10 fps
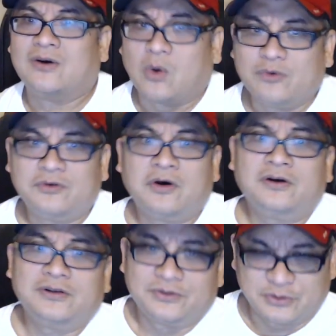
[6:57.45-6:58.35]

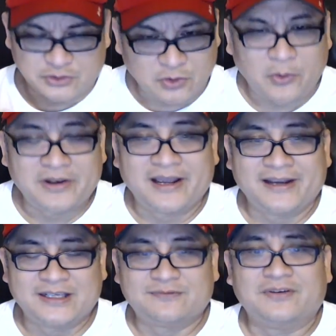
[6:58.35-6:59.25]
overall, the
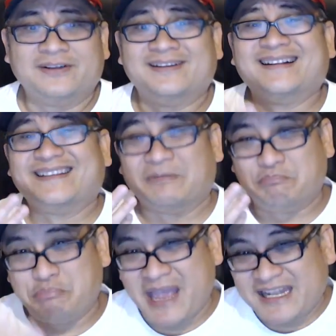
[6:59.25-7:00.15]
storyline is fun. The
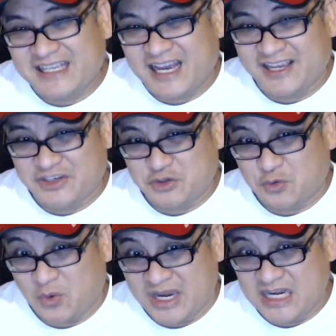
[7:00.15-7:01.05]
bad guy is
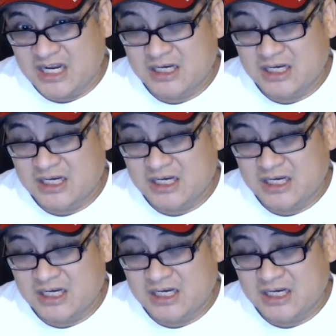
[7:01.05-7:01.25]
great.